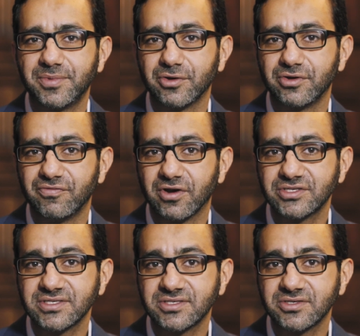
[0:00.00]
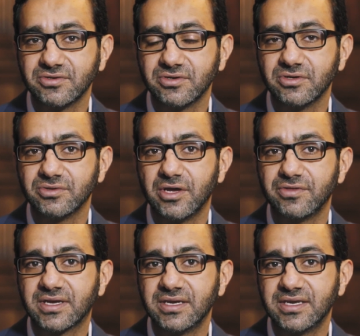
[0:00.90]
be your neurologist who'll know
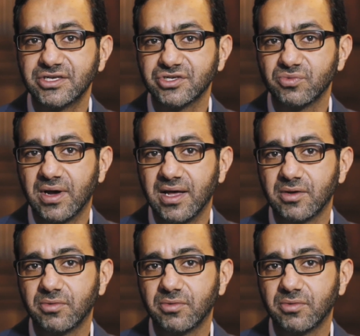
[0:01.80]
the condition well,